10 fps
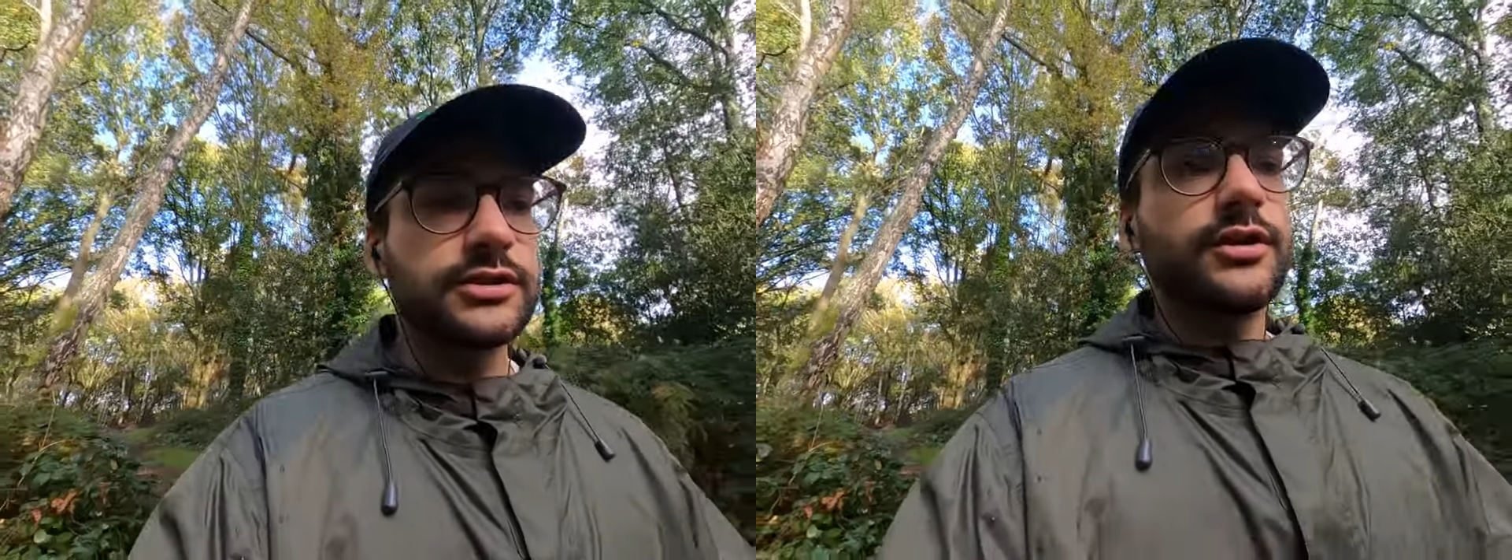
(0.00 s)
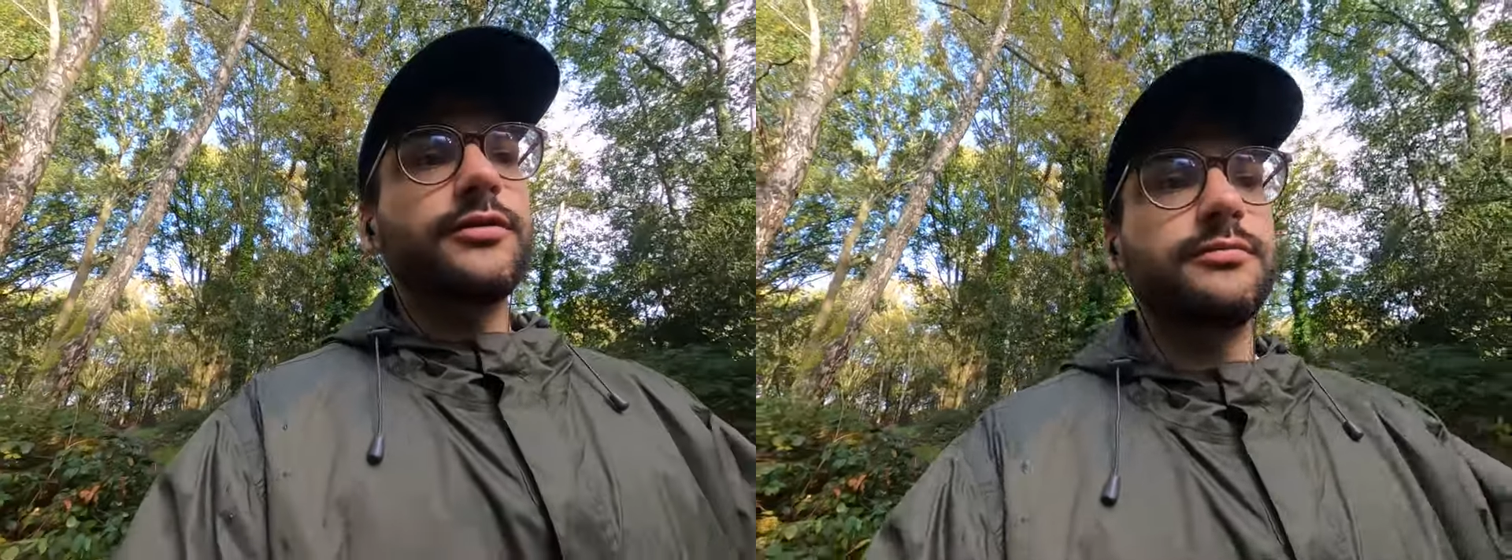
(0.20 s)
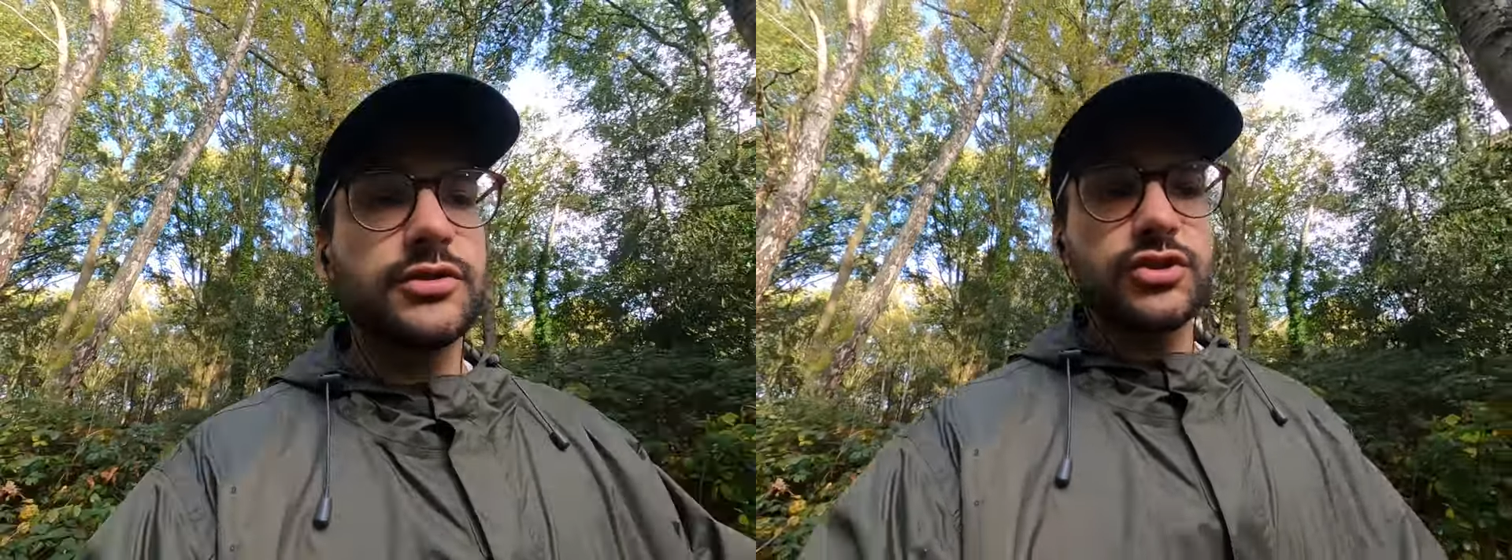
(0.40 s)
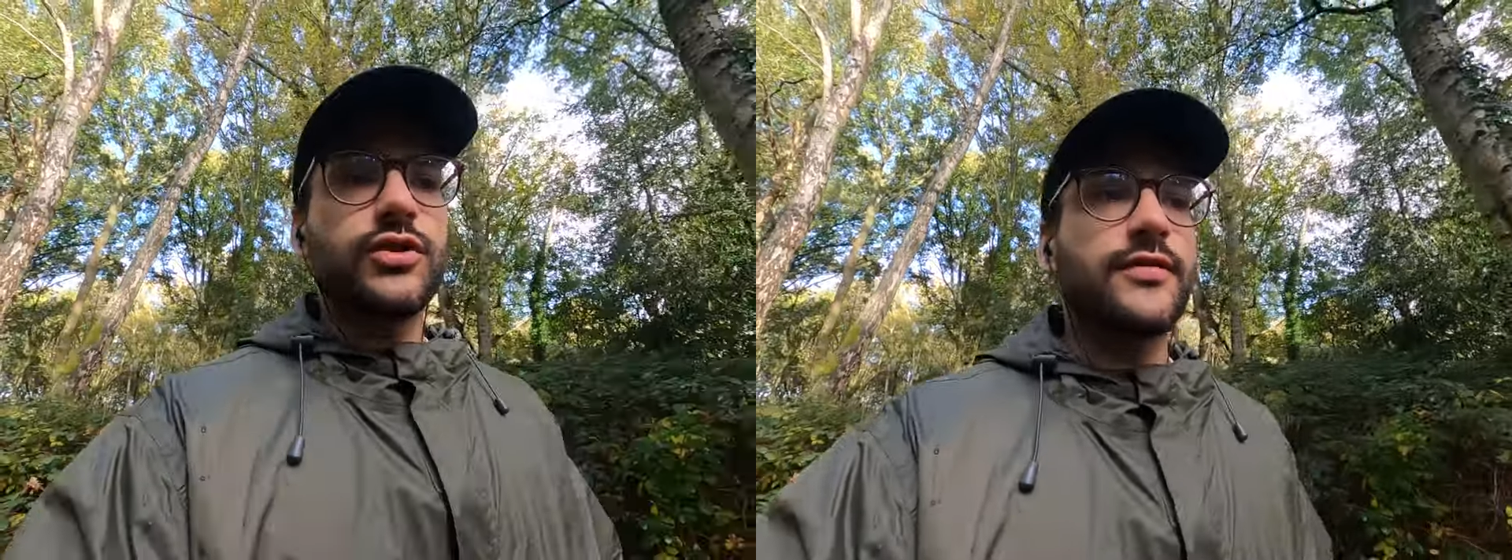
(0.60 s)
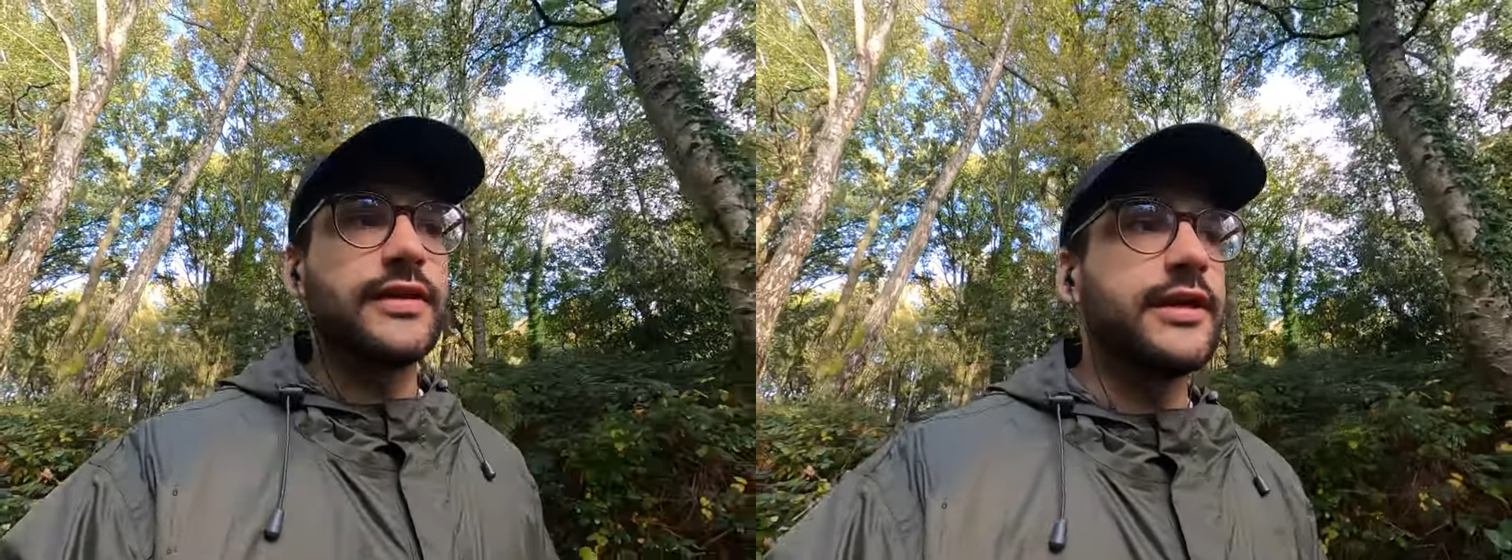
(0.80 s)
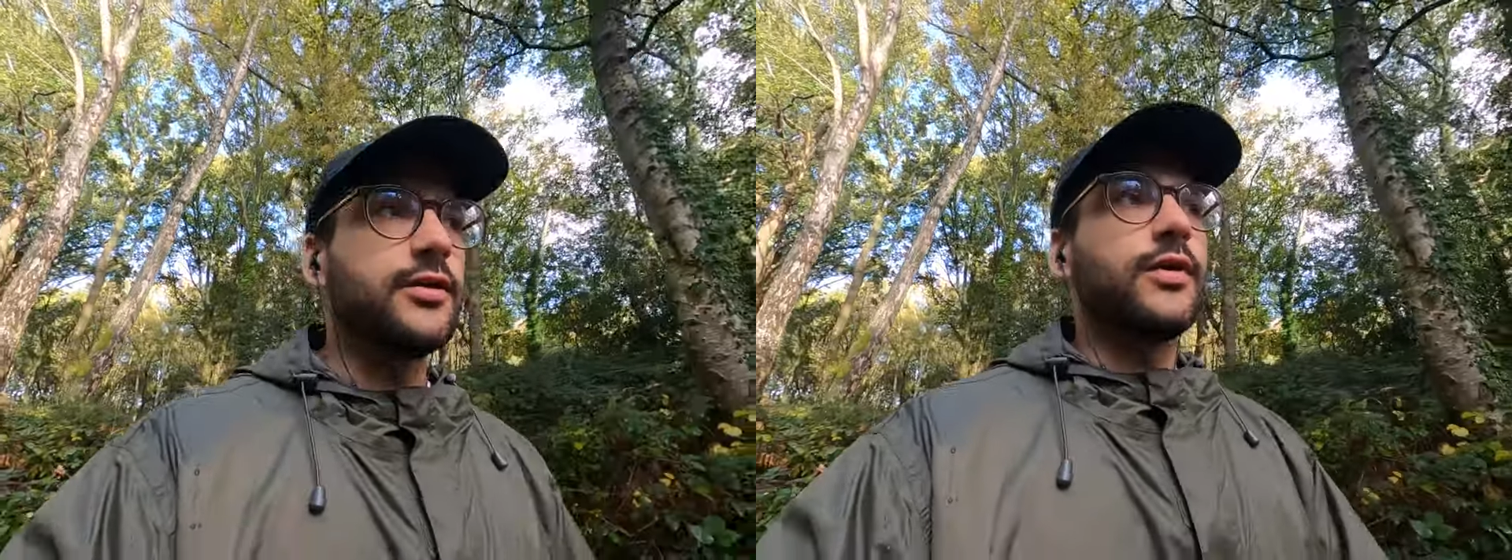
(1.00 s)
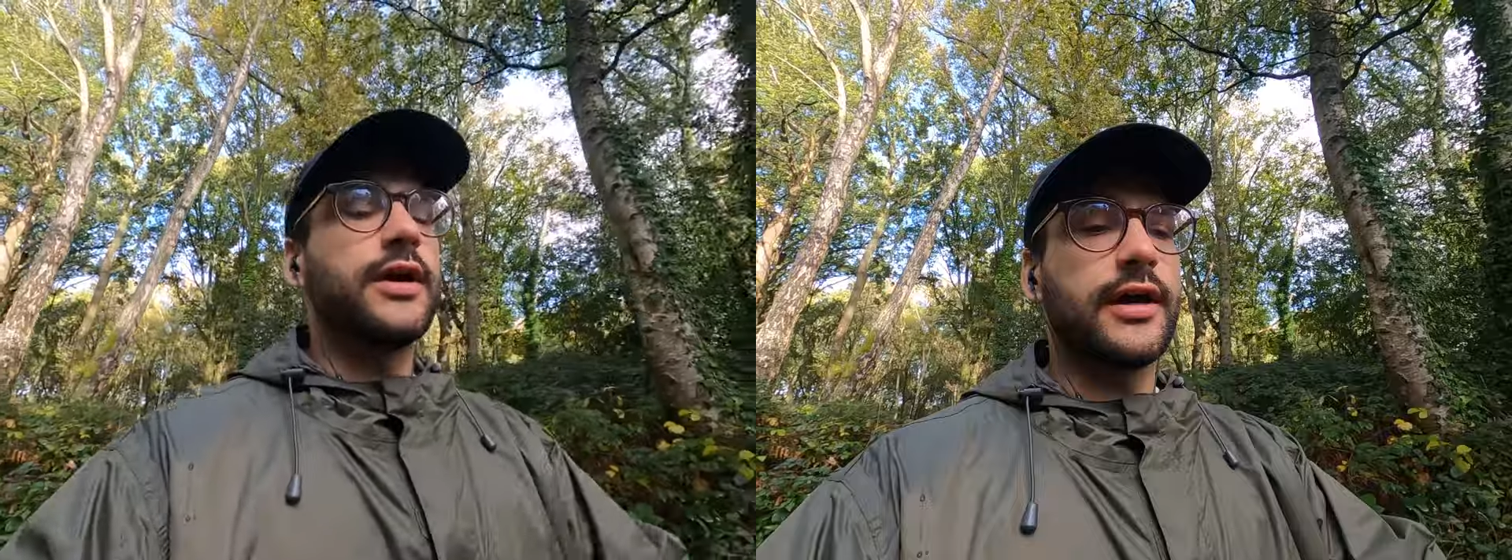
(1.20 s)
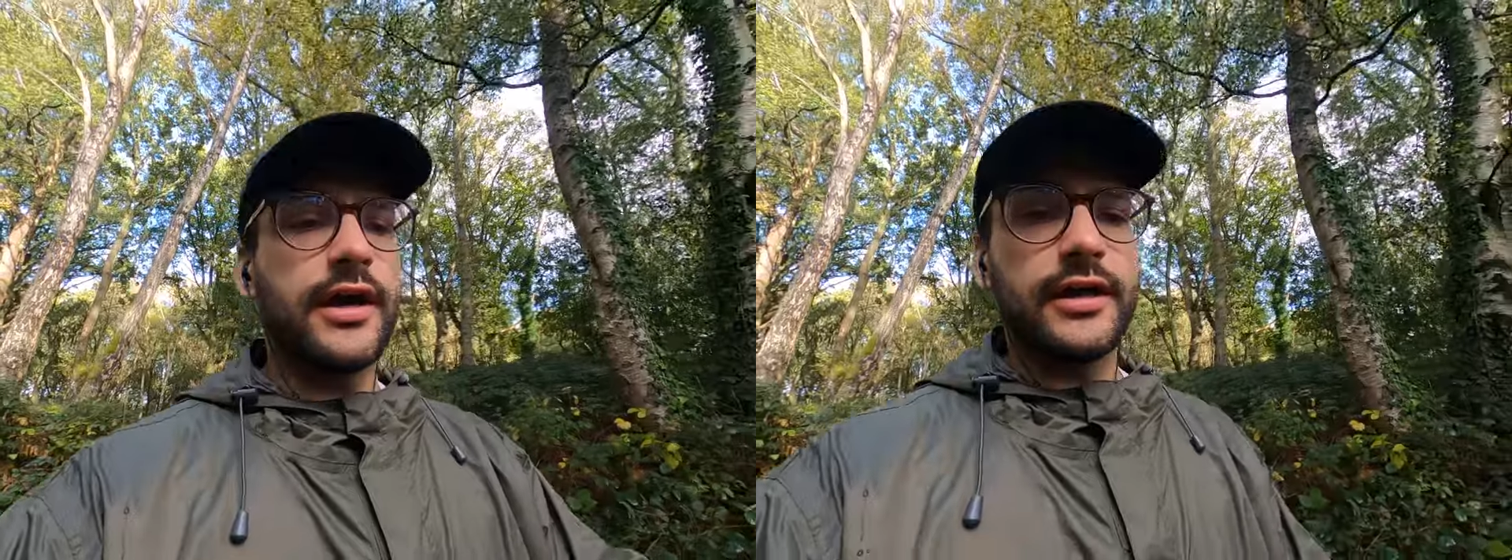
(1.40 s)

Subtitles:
So to travel anywhere